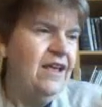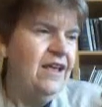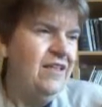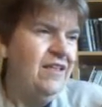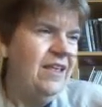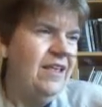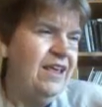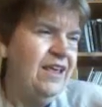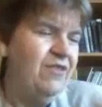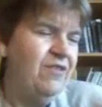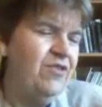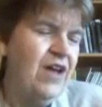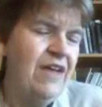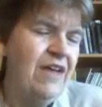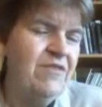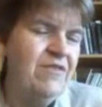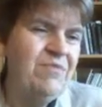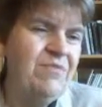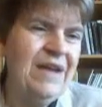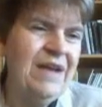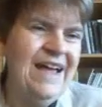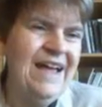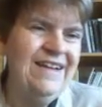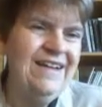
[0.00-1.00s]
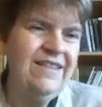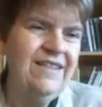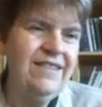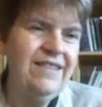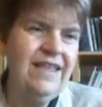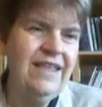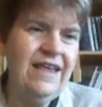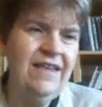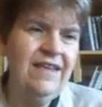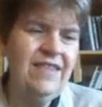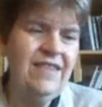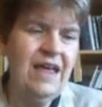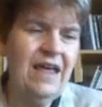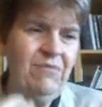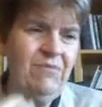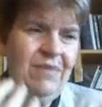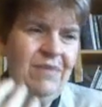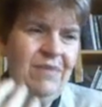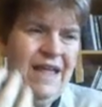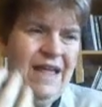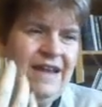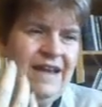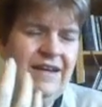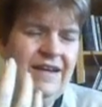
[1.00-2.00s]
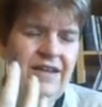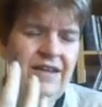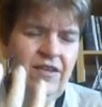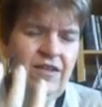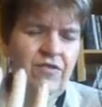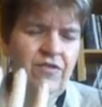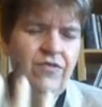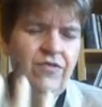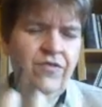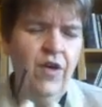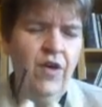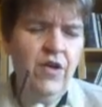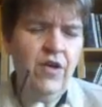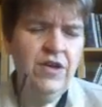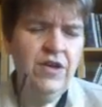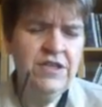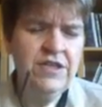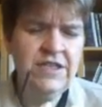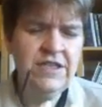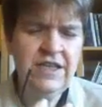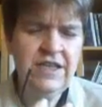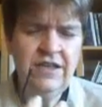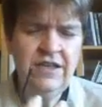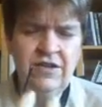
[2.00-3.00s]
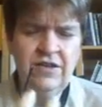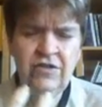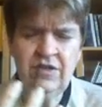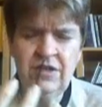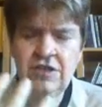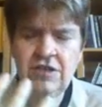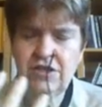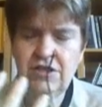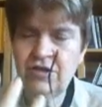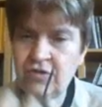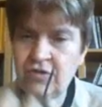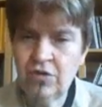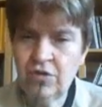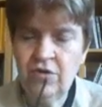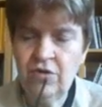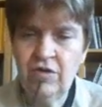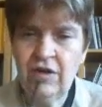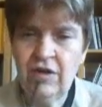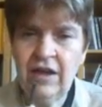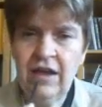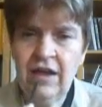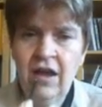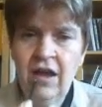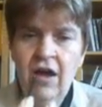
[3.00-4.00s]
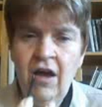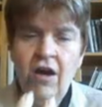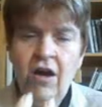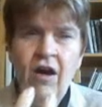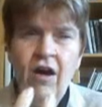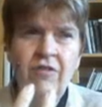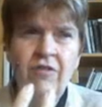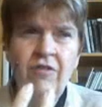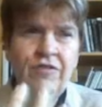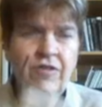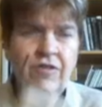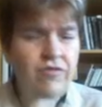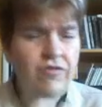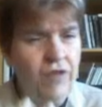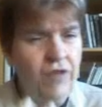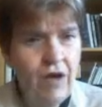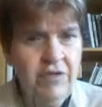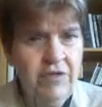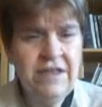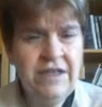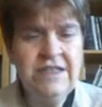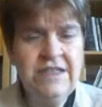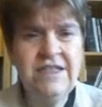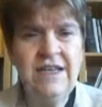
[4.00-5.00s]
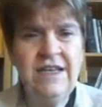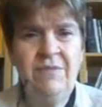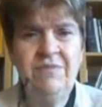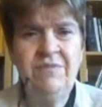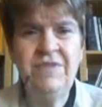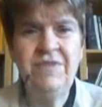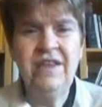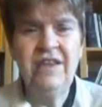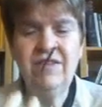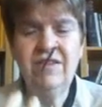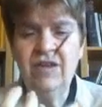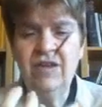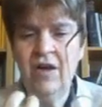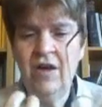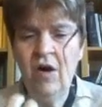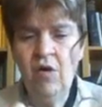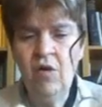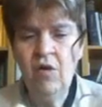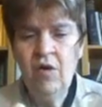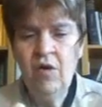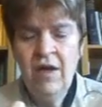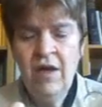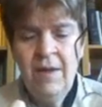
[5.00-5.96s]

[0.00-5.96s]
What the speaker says: if you have a planet there, that planet is focused into the story of growing something, the whole